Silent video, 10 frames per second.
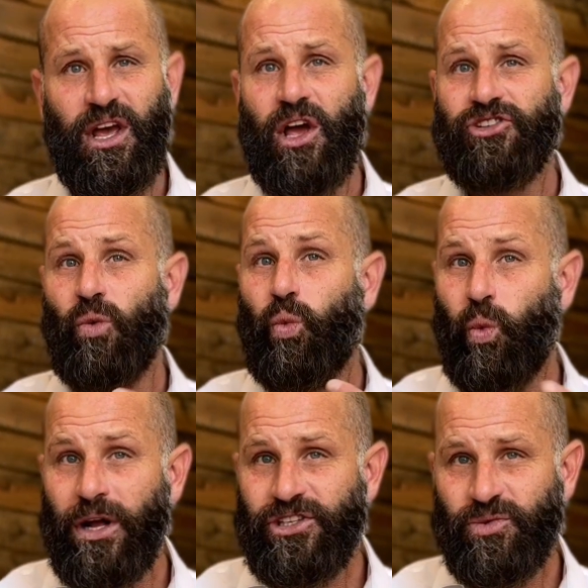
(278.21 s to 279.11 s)
So
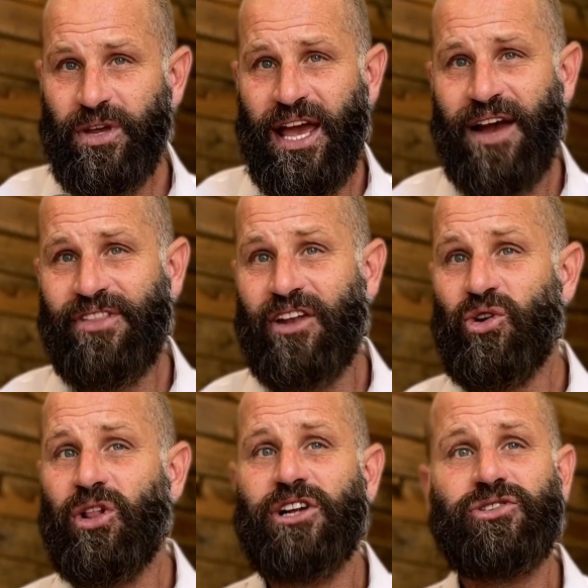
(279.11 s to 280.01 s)
once we have that
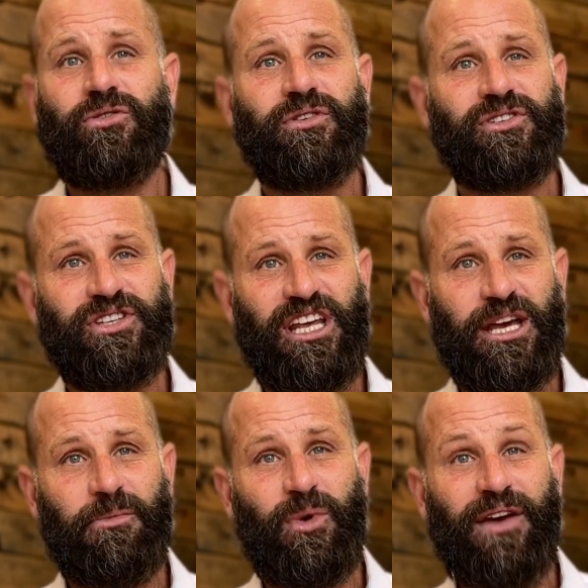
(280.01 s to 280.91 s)
neurological
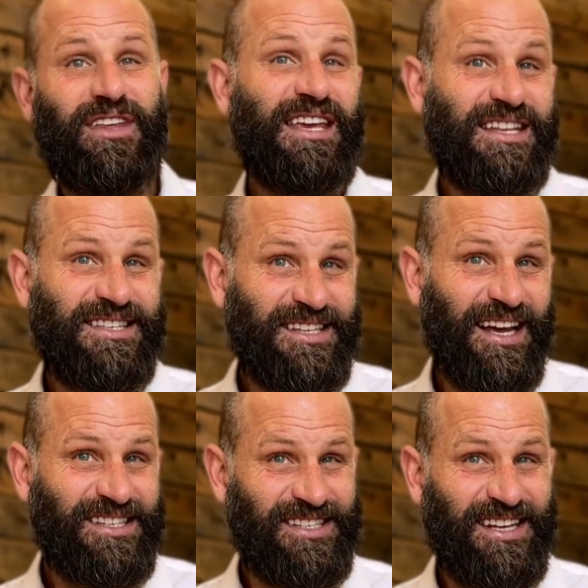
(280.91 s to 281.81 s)
exam and we have the
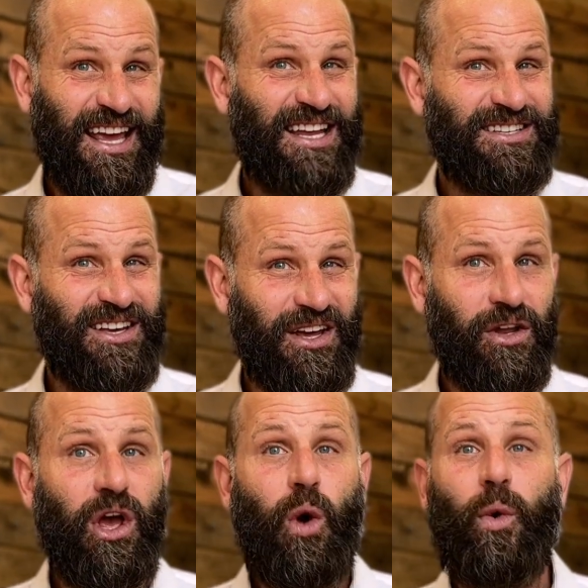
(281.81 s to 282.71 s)
insight scan
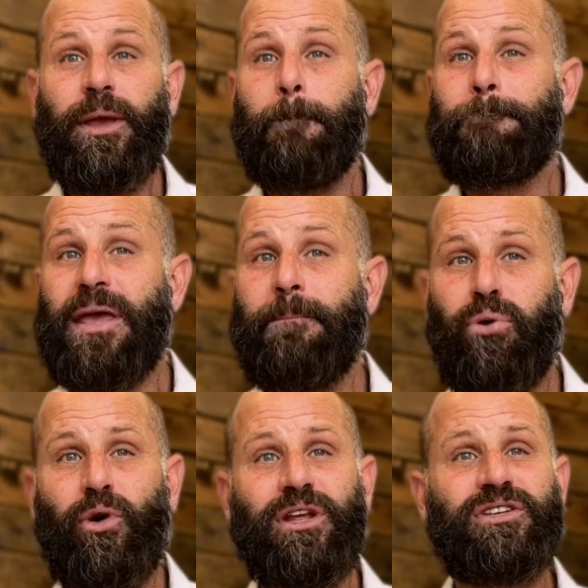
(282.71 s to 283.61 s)
done, we can
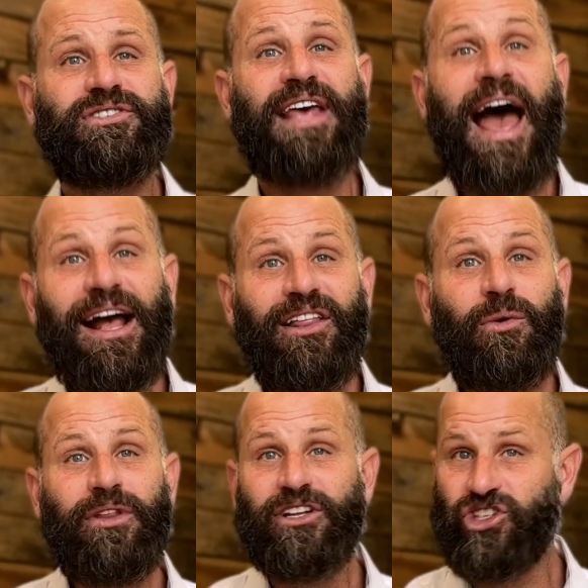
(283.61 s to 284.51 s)
pinpoint exactly
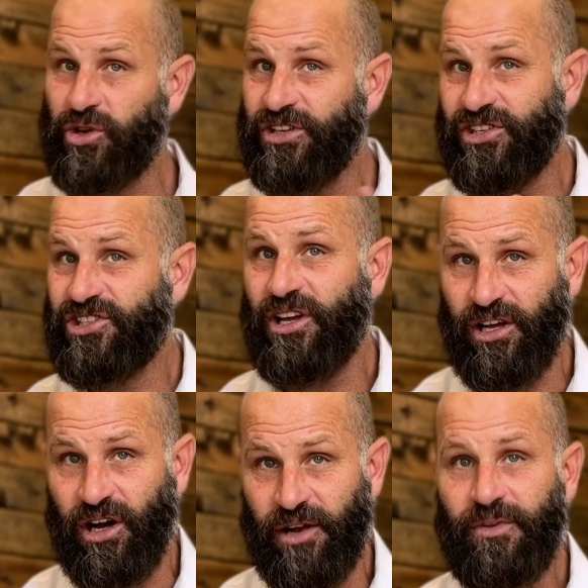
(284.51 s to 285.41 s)
where that stress is stuck
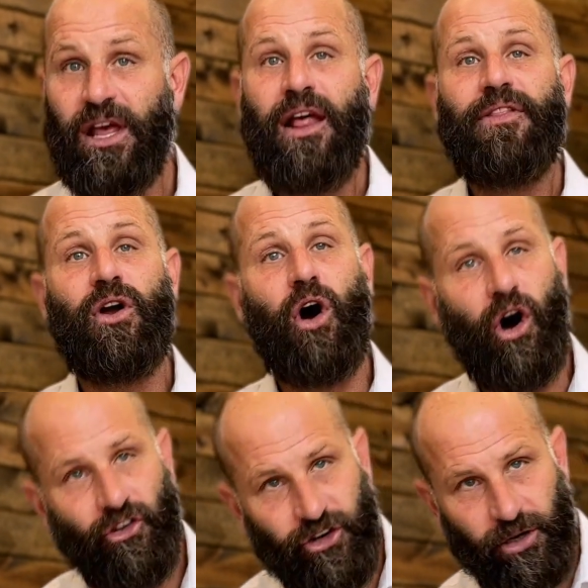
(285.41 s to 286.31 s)
on, the
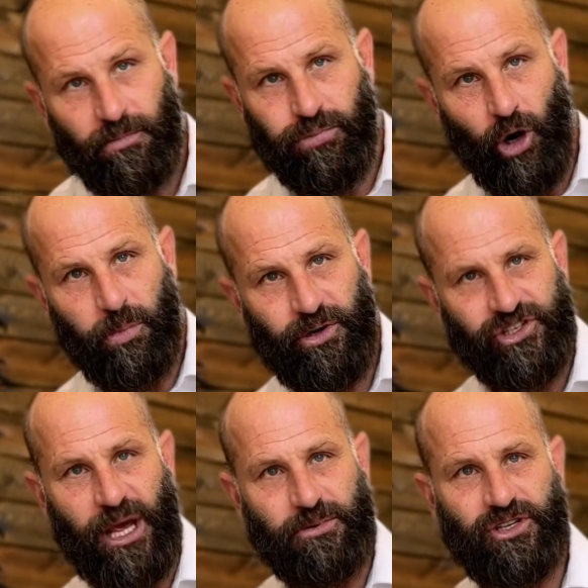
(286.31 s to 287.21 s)
altered
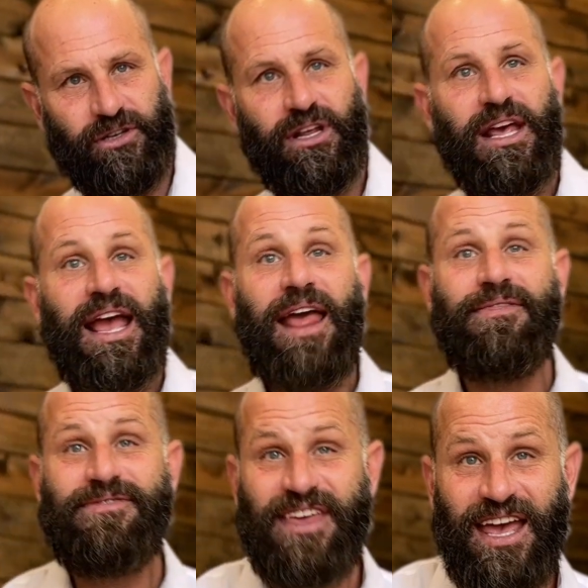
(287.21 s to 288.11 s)
proprioception,
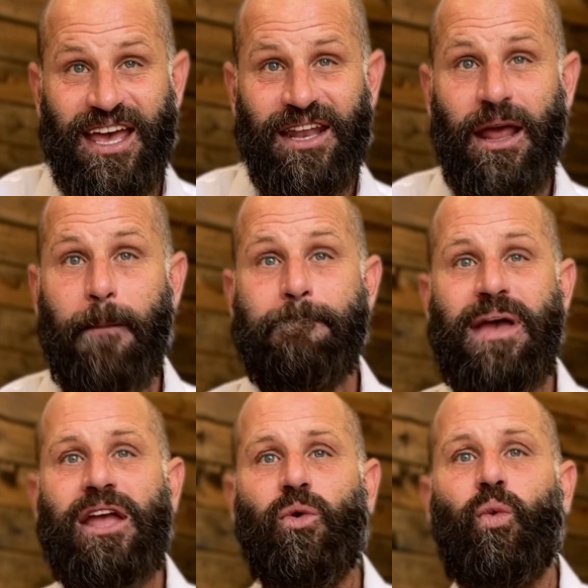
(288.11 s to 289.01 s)
and then
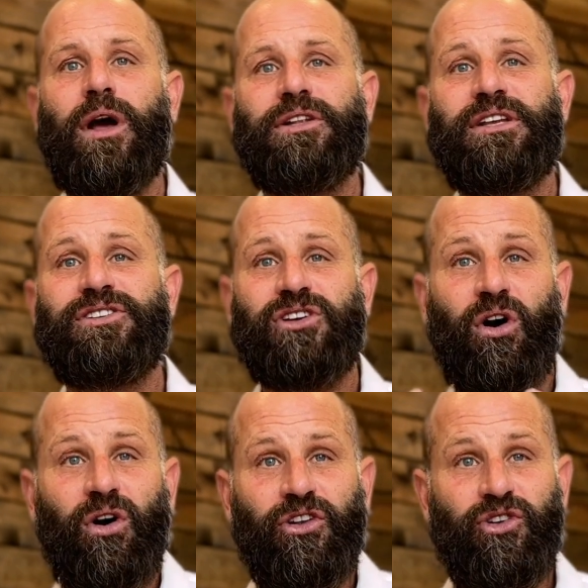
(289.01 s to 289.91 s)
make what is
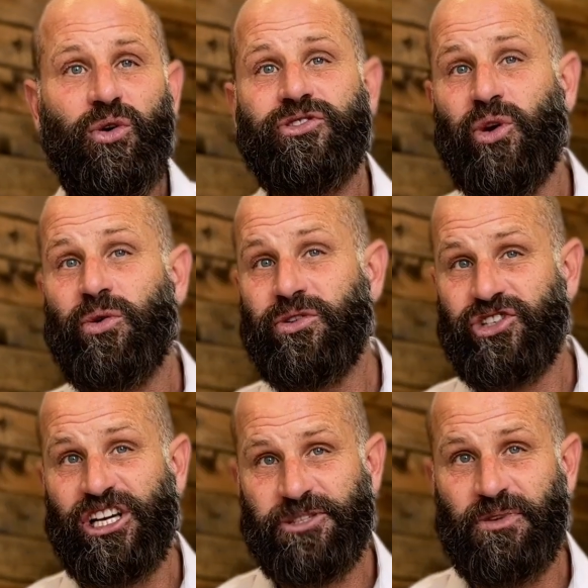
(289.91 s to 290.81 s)
called a neurotonal
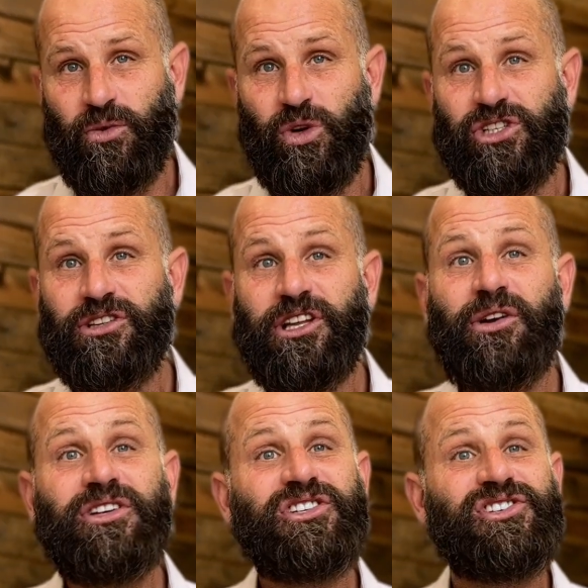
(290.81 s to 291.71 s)
adjustment, which
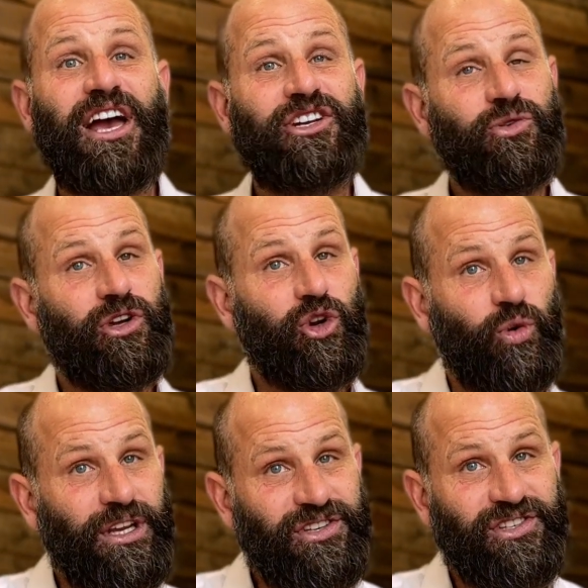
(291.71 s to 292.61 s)
literally is designed to
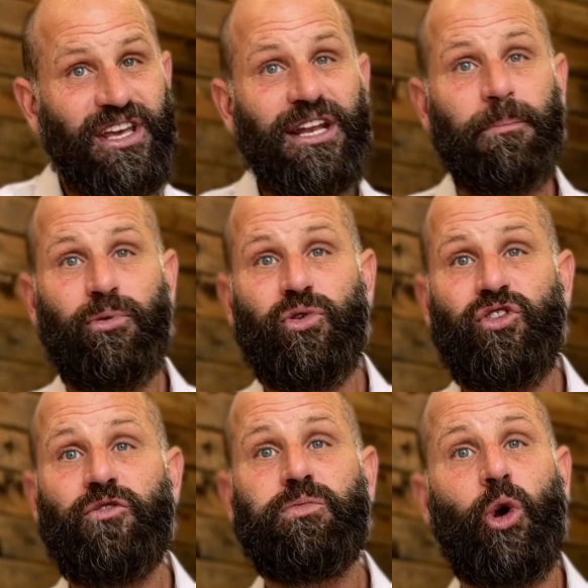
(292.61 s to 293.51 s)
increase and
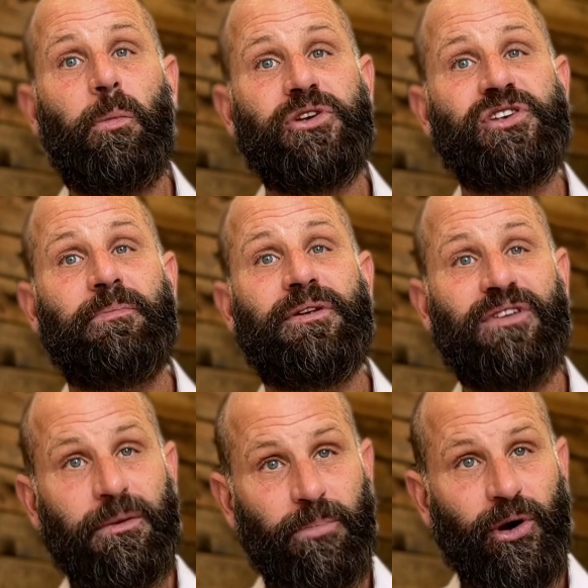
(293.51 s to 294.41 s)
improve proprioceptive
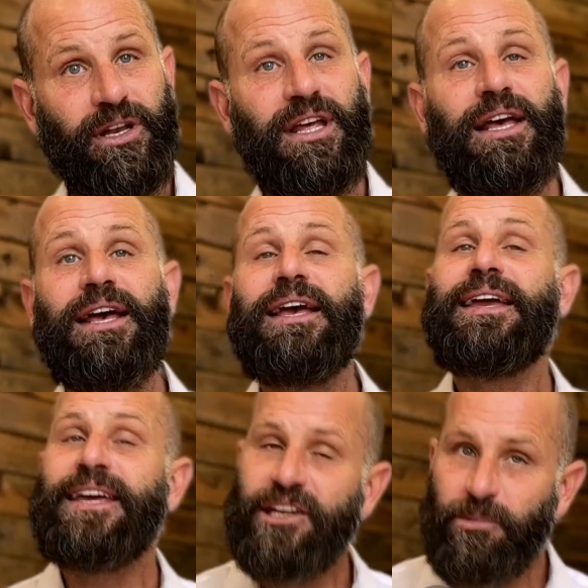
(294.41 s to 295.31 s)
input
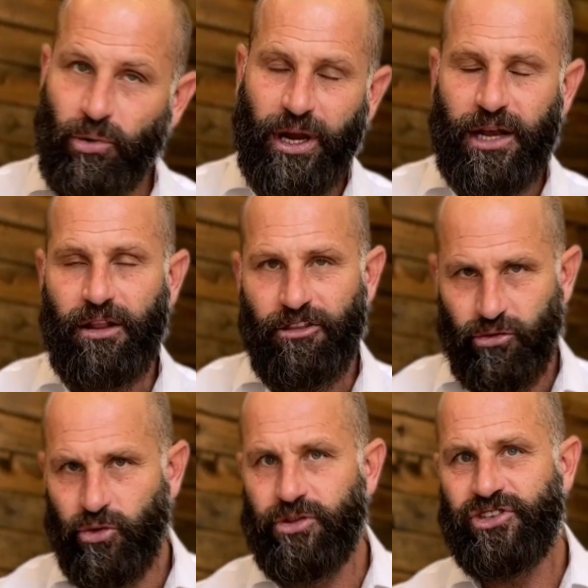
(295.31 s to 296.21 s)
into the brain
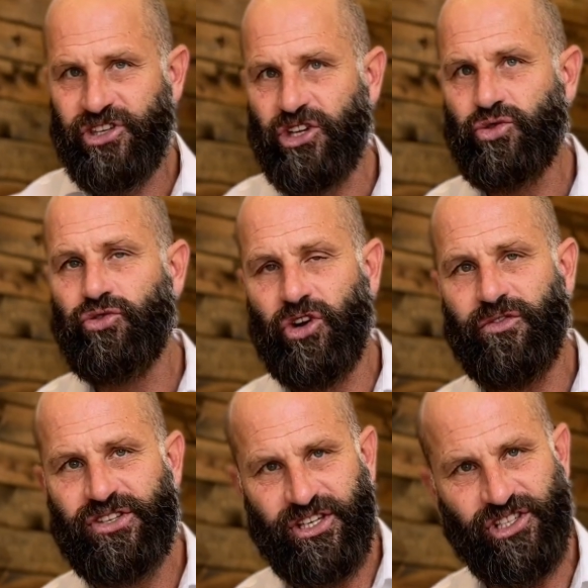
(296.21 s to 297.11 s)
through the central
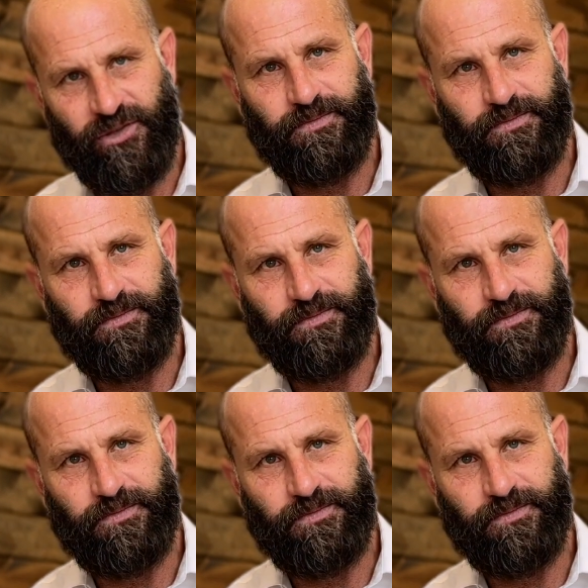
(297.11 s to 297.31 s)
nervous system.